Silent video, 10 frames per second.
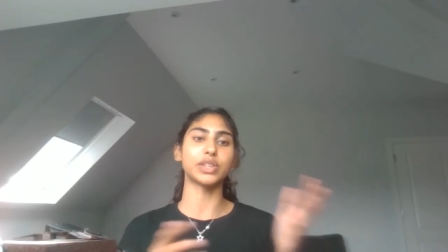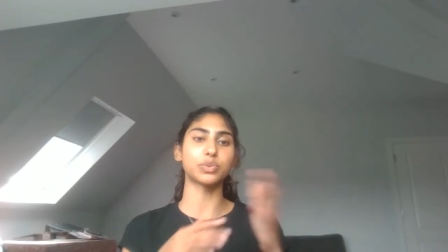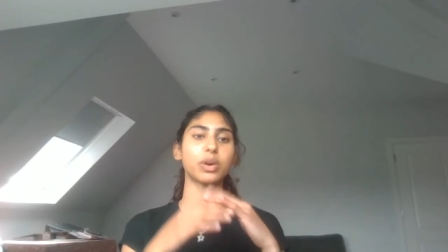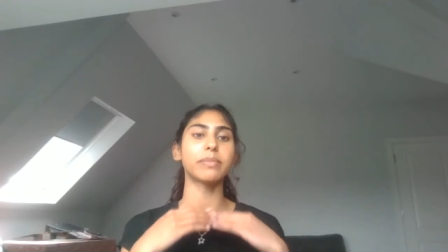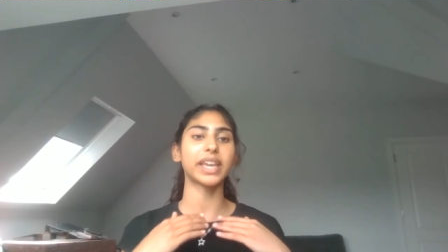
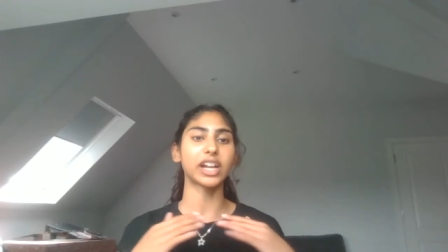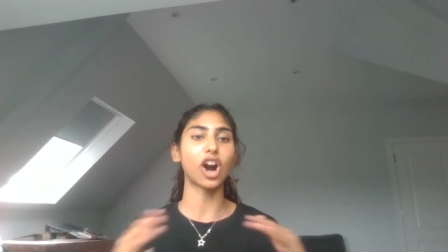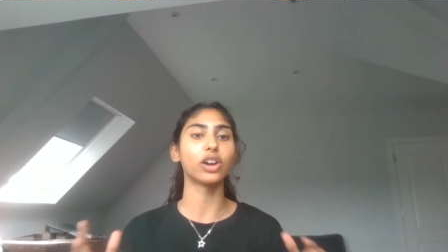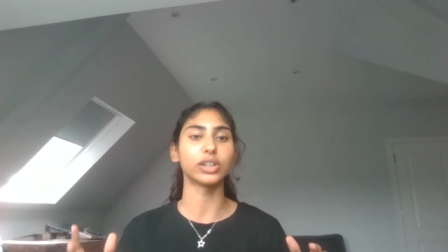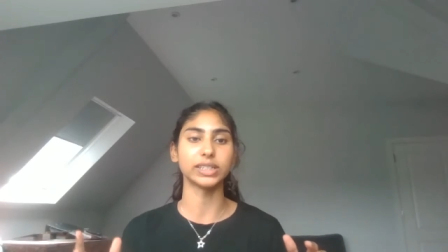there's one main
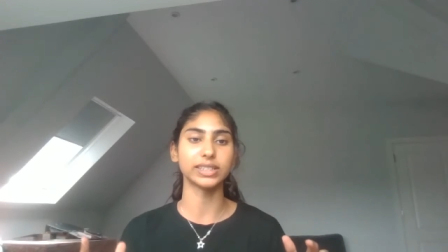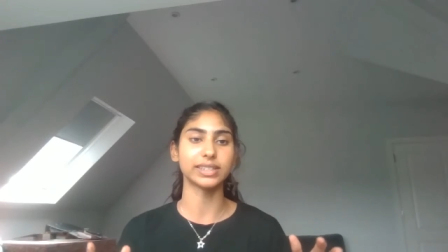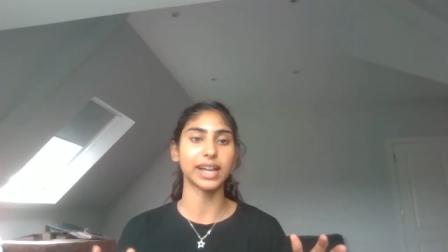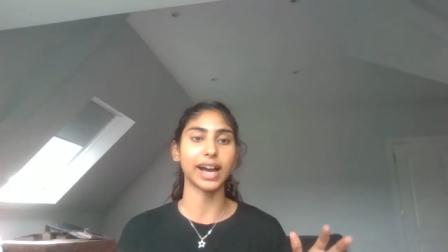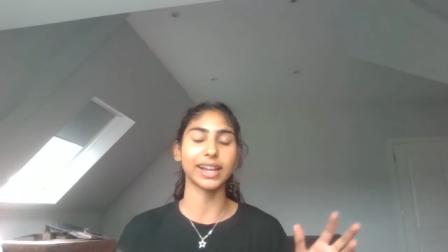current
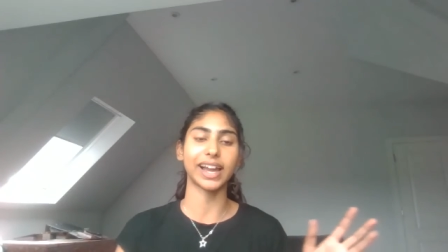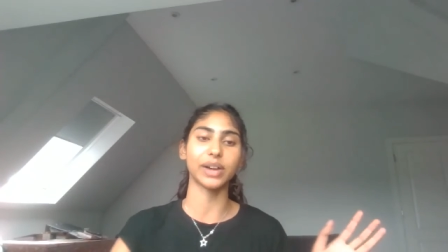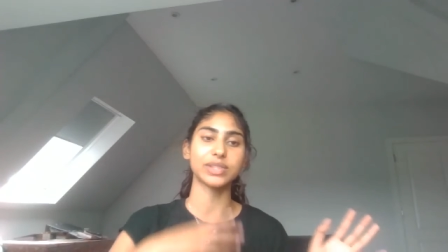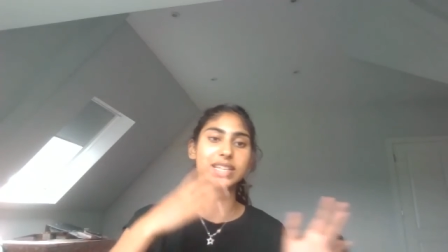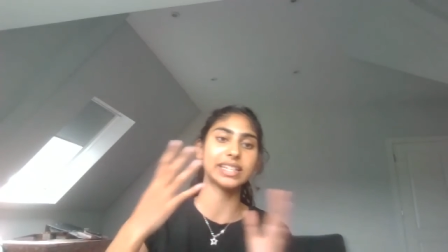that
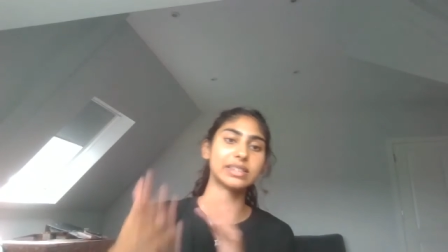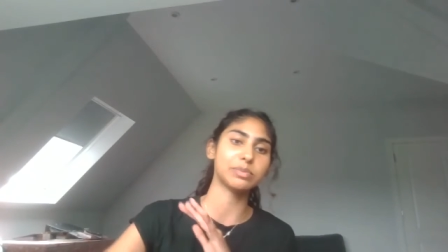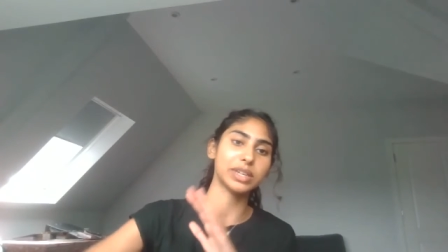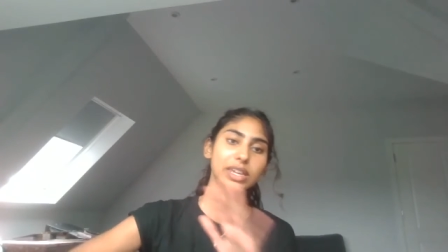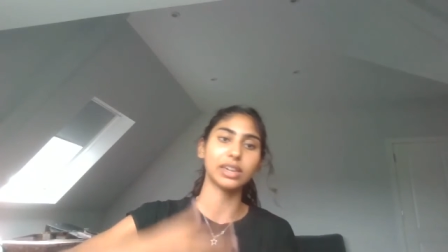allows heat
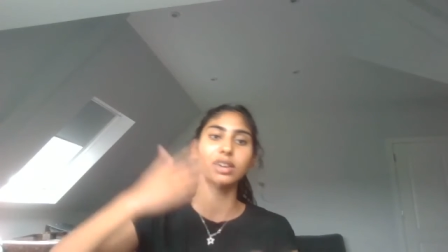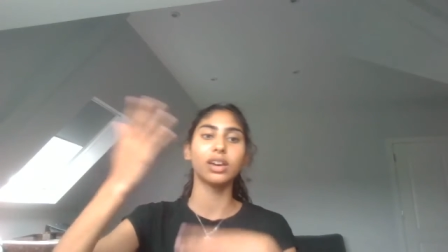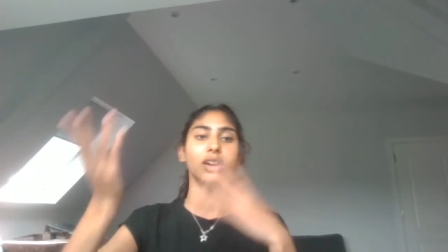to be